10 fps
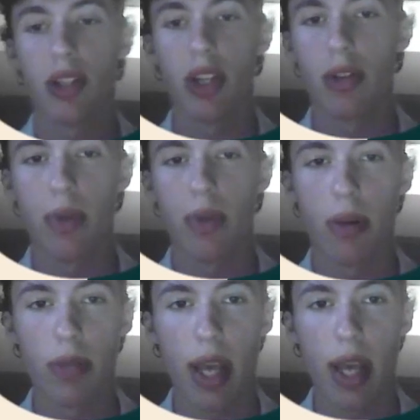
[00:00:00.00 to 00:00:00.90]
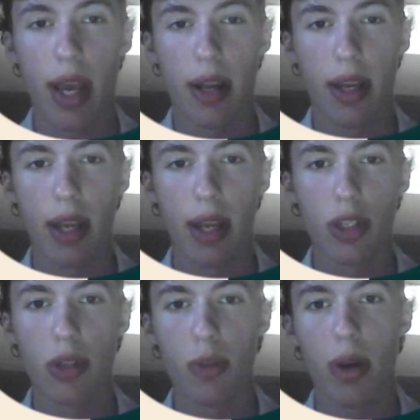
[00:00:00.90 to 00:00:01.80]
gymnosperms and
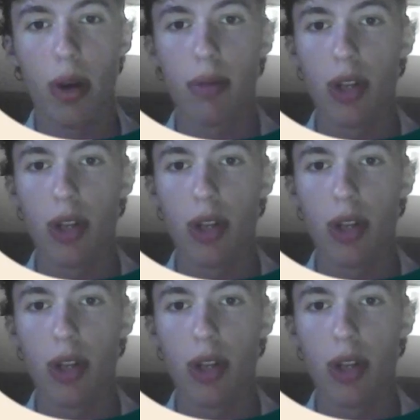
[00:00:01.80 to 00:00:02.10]
angiosperms.